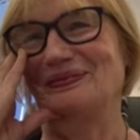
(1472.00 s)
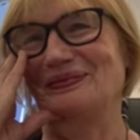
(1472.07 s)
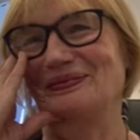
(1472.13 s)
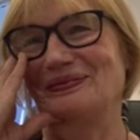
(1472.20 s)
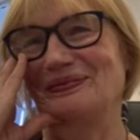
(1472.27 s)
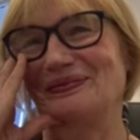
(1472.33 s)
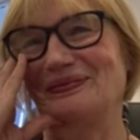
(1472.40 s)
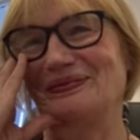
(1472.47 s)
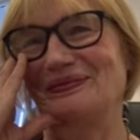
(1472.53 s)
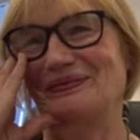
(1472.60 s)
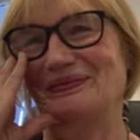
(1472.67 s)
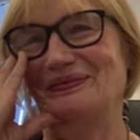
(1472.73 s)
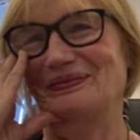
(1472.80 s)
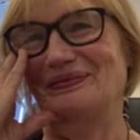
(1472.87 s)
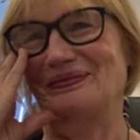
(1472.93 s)

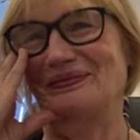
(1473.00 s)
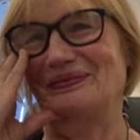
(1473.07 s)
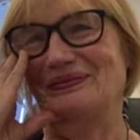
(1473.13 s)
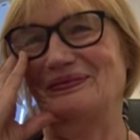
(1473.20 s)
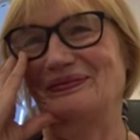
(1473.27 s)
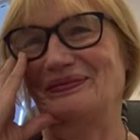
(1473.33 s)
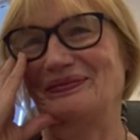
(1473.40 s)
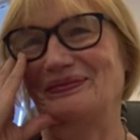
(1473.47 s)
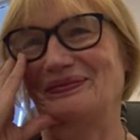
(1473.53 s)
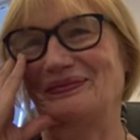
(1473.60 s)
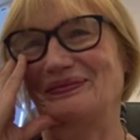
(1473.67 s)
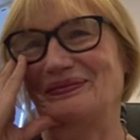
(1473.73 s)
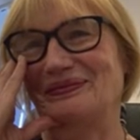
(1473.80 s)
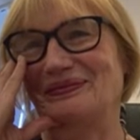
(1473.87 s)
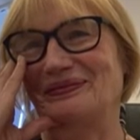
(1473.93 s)

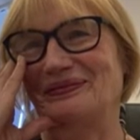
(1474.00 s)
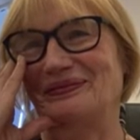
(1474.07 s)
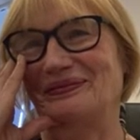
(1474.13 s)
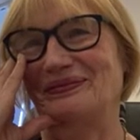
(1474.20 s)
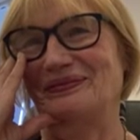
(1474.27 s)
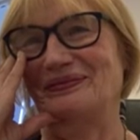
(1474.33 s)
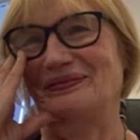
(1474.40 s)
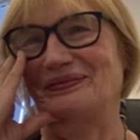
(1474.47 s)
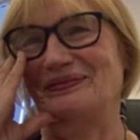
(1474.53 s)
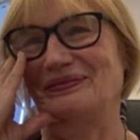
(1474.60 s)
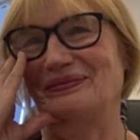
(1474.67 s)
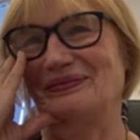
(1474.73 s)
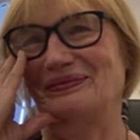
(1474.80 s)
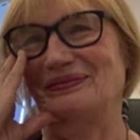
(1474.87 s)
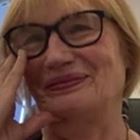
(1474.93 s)

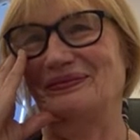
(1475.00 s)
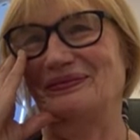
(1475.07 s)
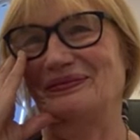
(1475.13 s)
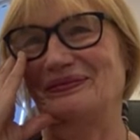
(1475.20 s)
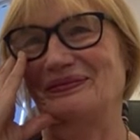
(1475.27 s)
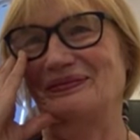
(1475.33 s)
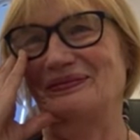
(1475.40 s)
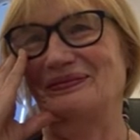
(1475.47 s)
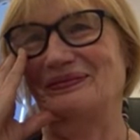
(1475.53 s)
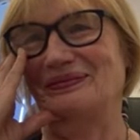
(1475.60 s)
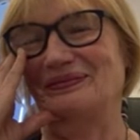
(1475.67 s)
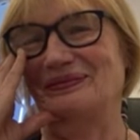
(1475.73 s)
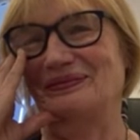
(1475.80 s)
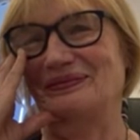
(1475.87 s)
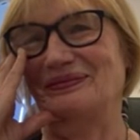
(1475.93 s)

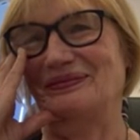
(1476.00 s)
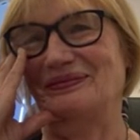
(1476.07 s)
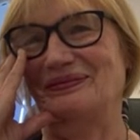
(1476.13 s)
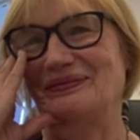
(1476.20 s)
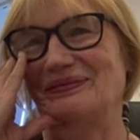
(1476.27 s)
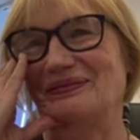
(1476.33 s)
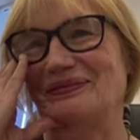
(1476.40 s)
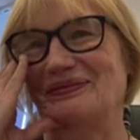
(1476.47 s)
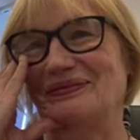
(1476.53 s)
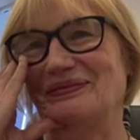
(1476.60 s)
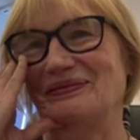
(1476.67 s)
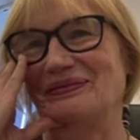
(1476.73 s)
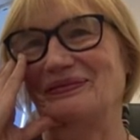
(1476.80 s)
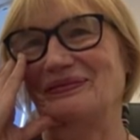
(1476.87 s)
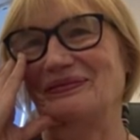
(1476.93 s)

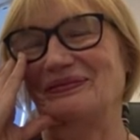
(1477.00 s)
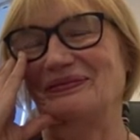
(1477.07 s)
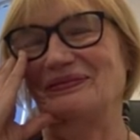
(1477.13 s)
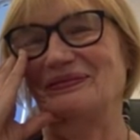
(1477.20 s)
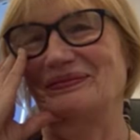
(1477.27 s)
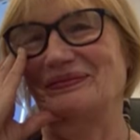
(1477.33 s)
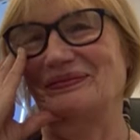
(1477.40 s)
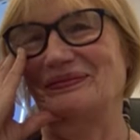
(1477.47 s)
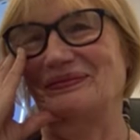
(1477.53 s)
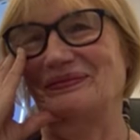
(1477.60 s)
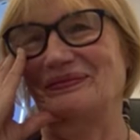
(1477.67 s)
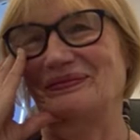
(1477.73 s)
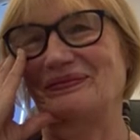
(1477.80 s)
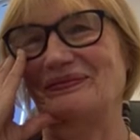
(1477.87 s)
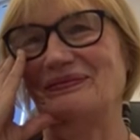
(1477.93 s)

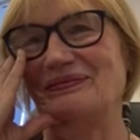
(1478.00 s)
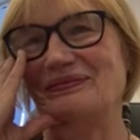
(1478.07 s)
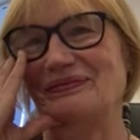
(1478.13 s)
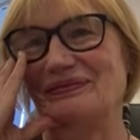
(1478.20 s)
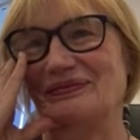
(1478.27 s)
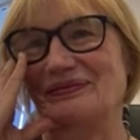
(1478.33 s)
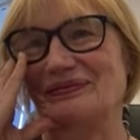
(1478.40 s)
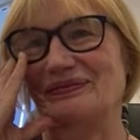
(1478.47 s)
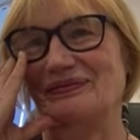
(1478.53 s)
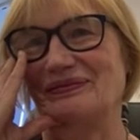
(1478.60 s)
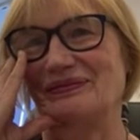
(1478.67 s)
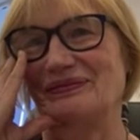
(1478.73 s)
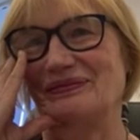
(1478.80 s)
The person shown says nothing.